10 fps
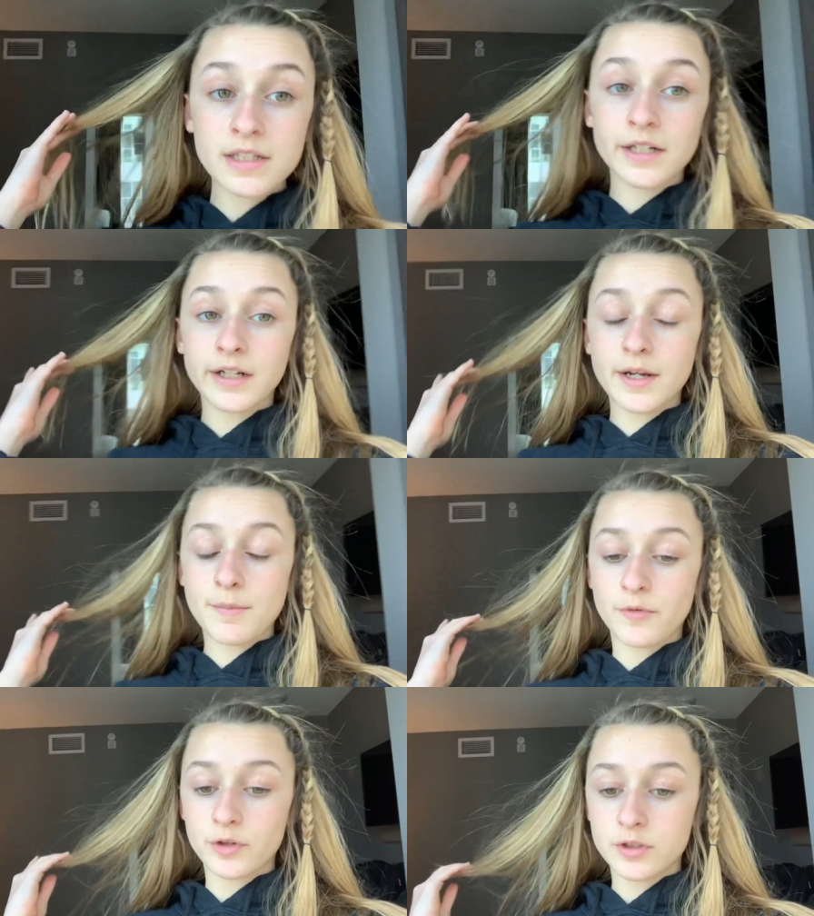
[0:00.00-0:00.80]
gonna come
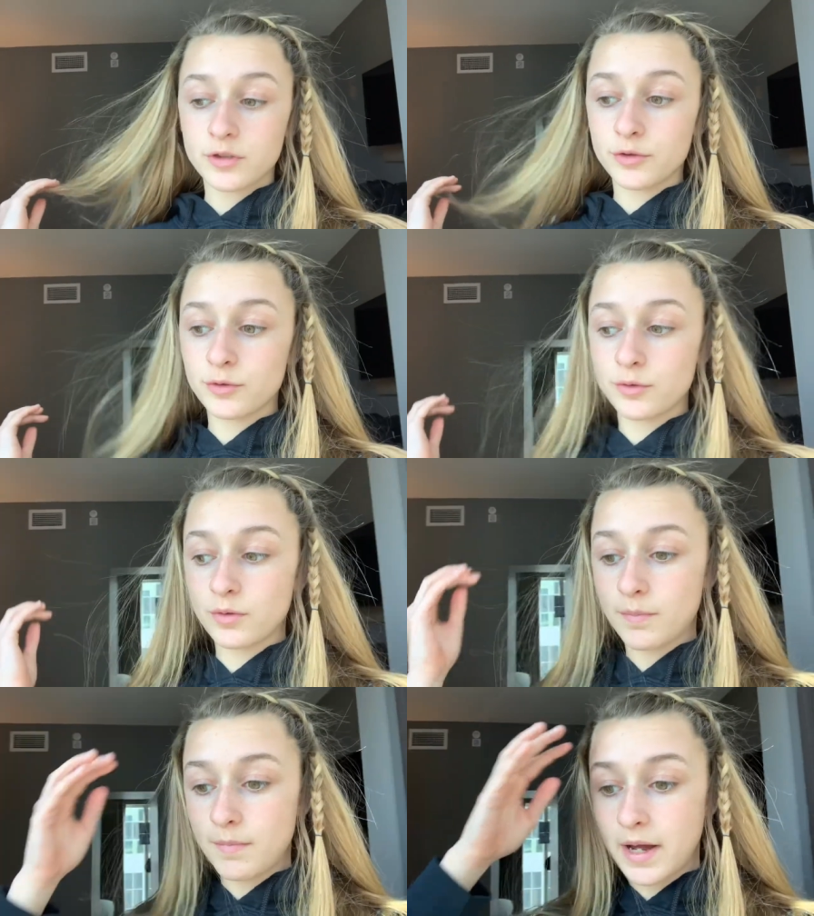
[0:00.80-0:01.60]
over to
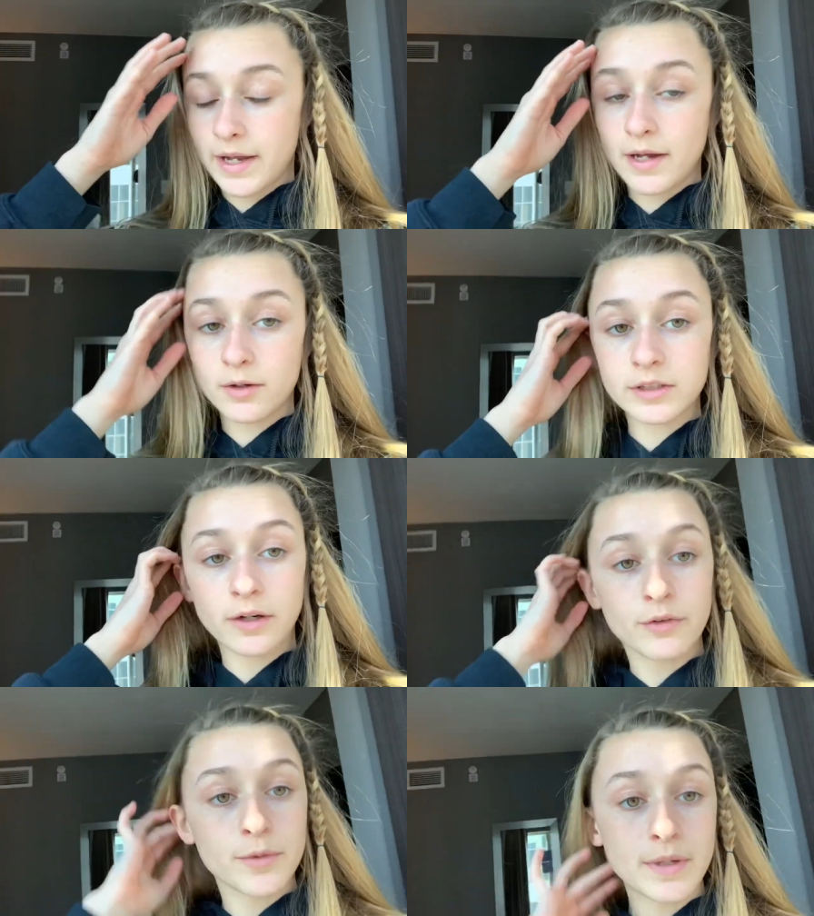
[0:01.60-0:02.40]
my hotel
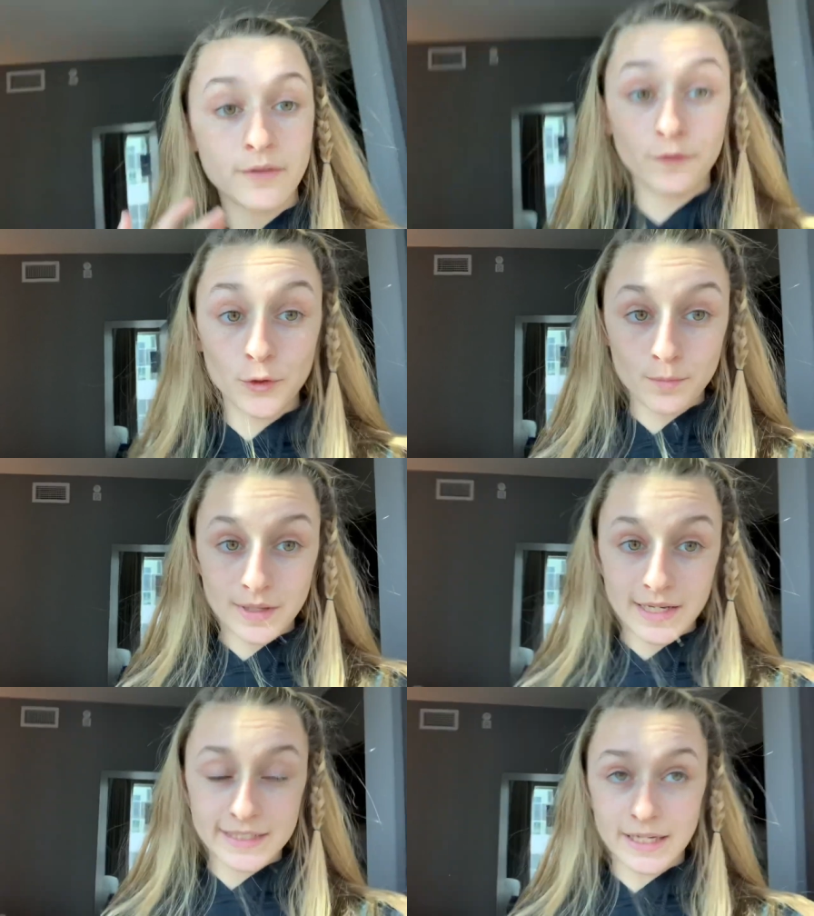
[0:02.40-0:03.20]
room in a few
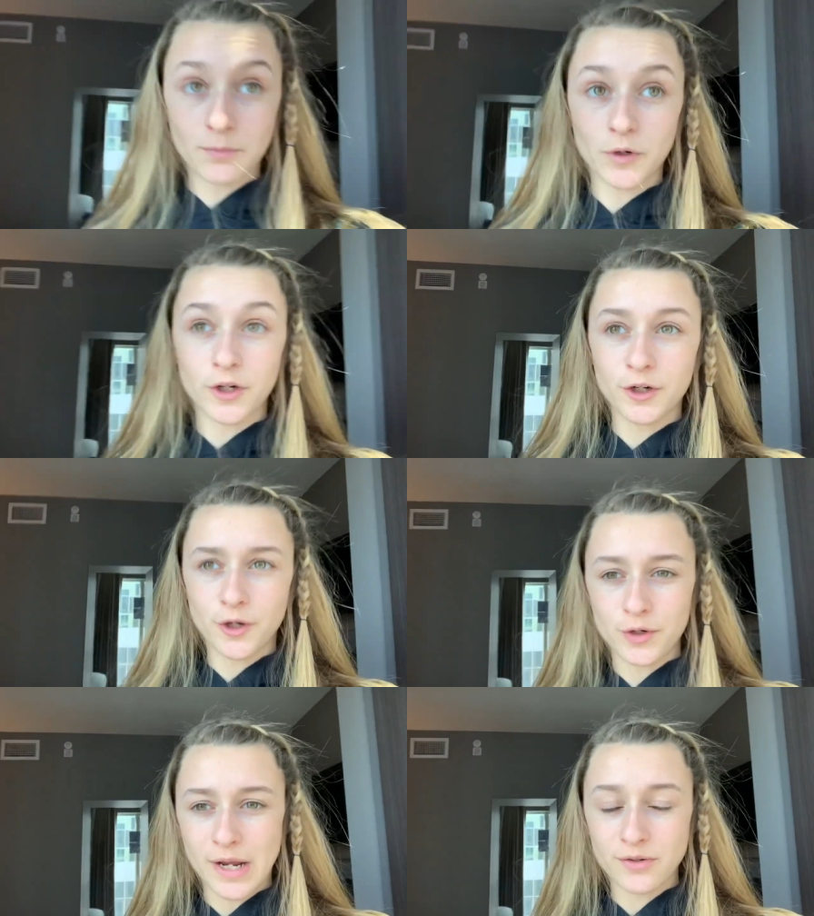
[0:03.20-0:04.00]
minutes and we're gonna go
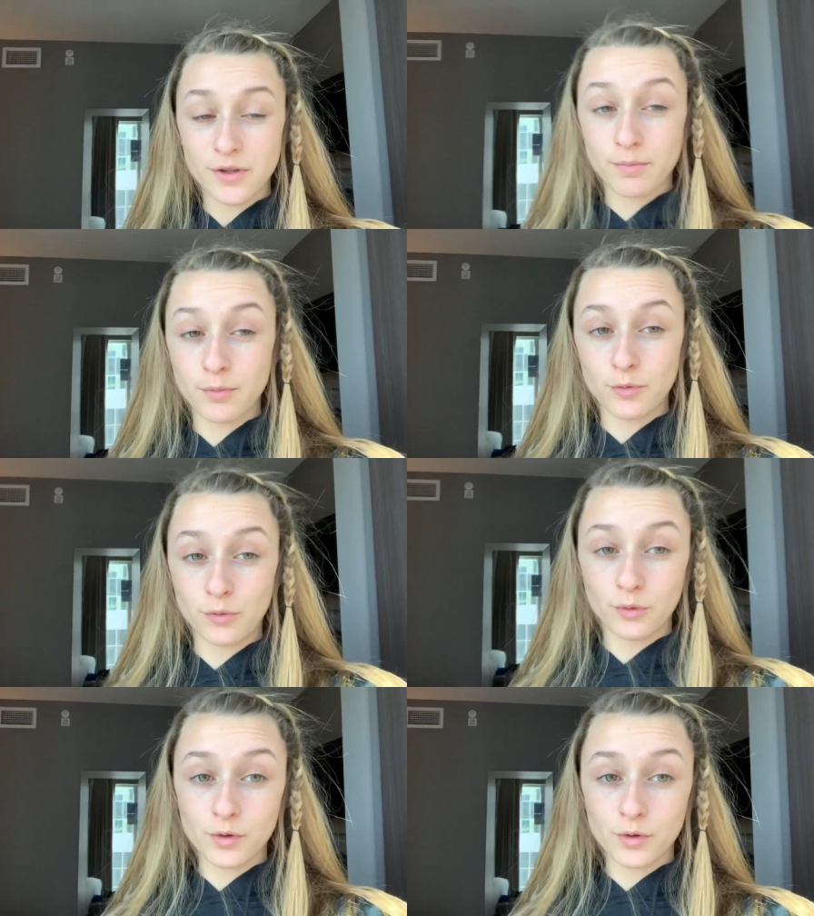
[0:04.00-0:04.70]
down to the pool.